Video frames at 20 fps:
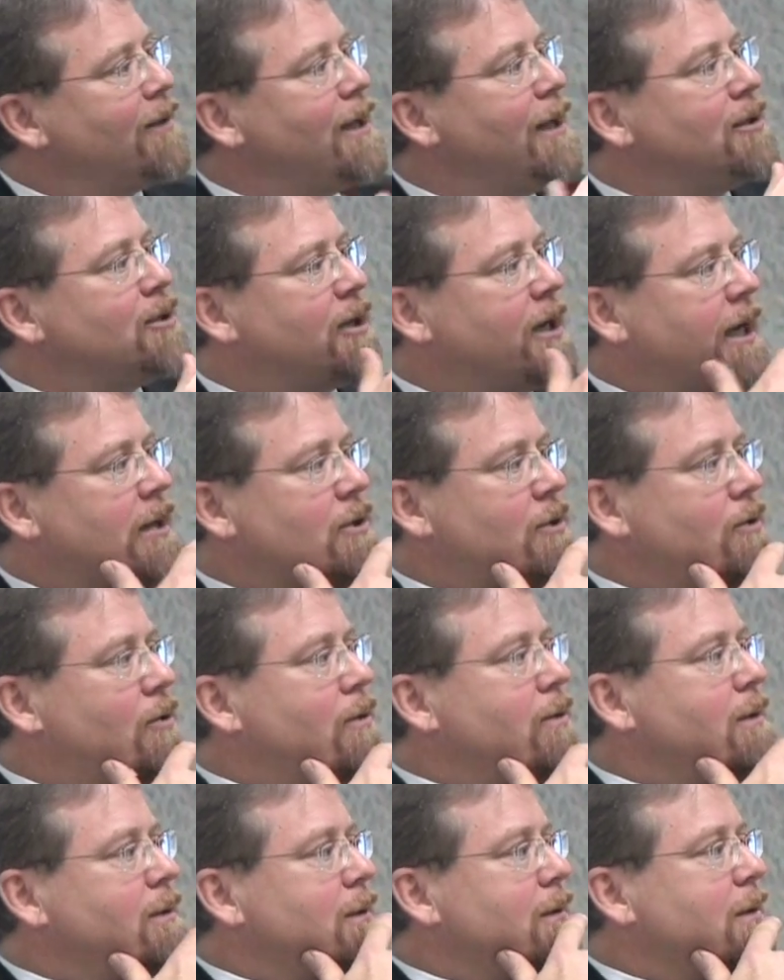the
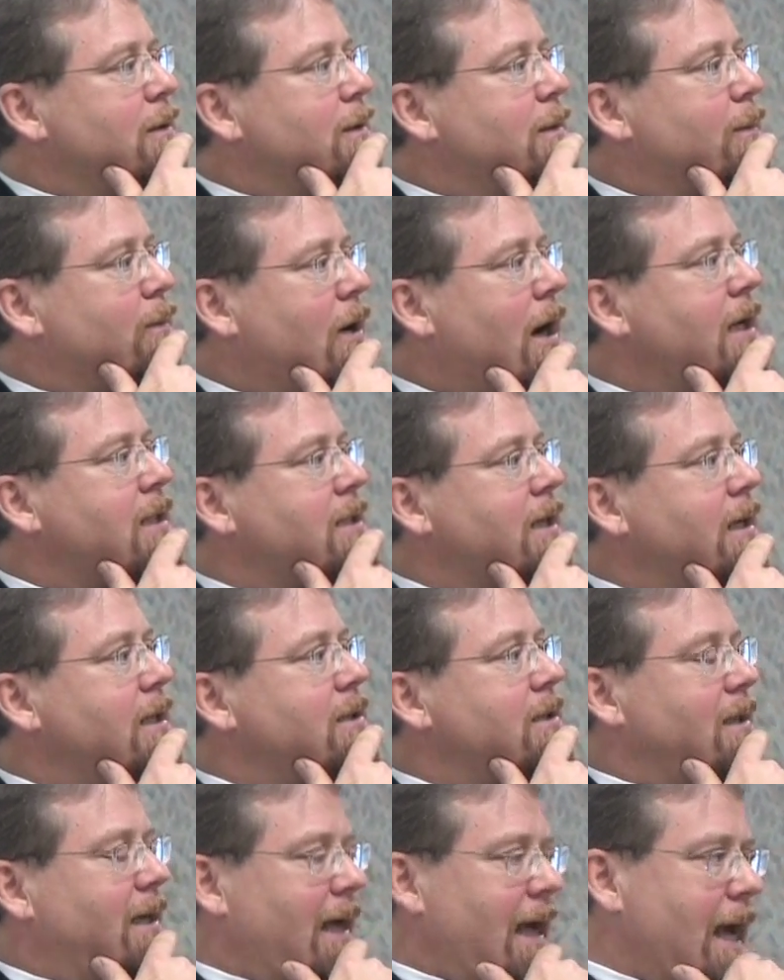educational
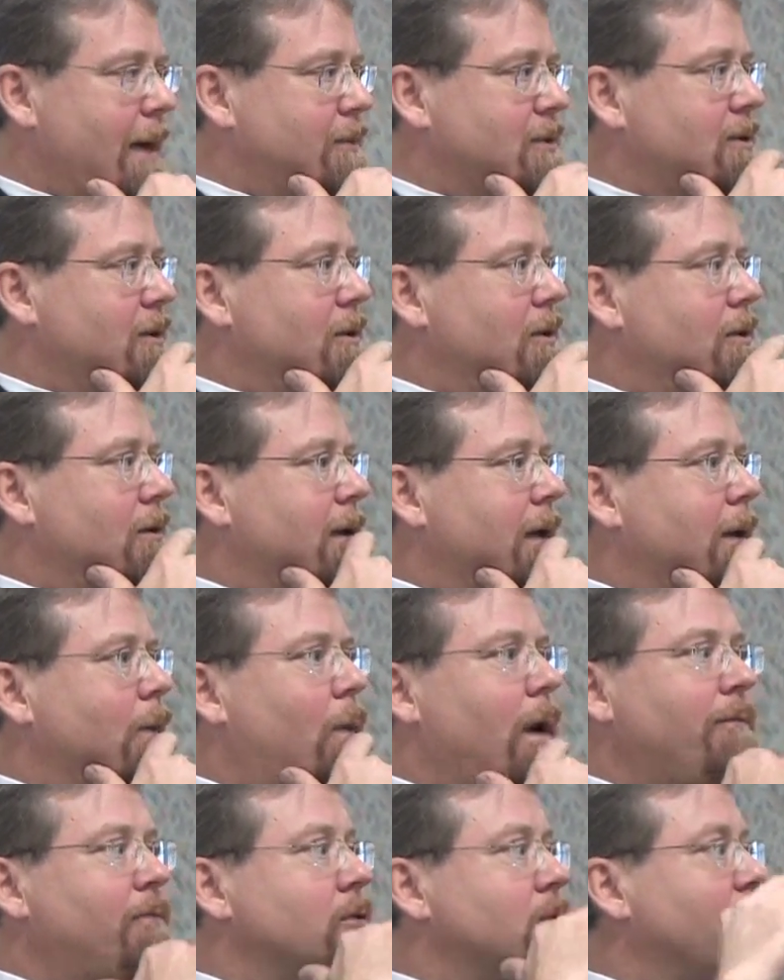process? Absolutely.
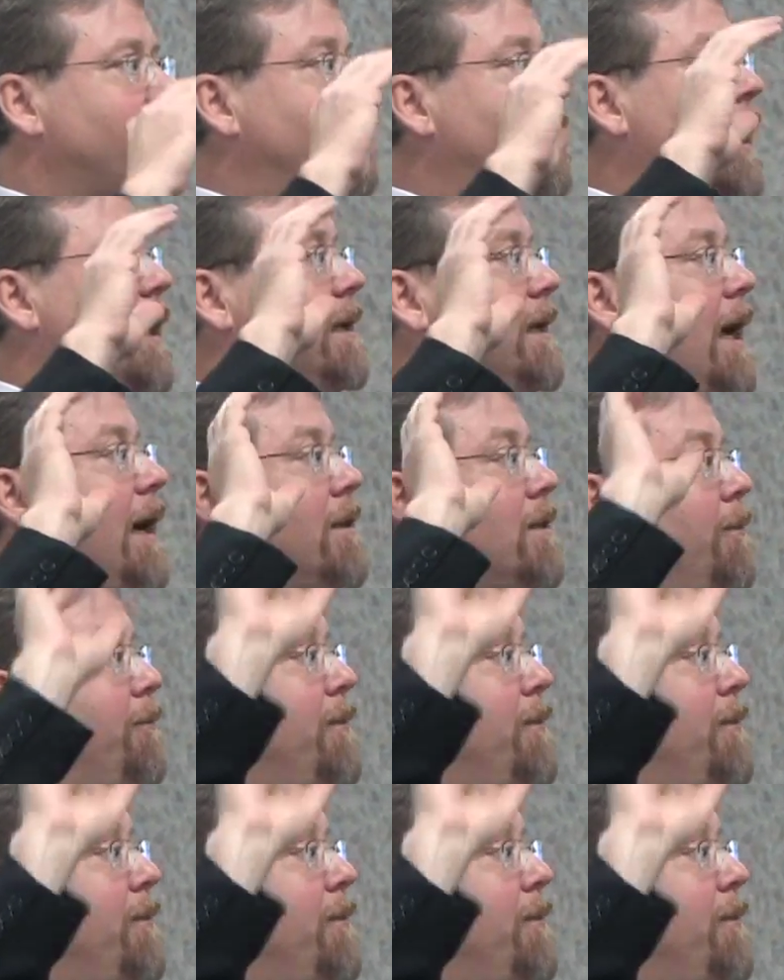Well, if there's a fight down at the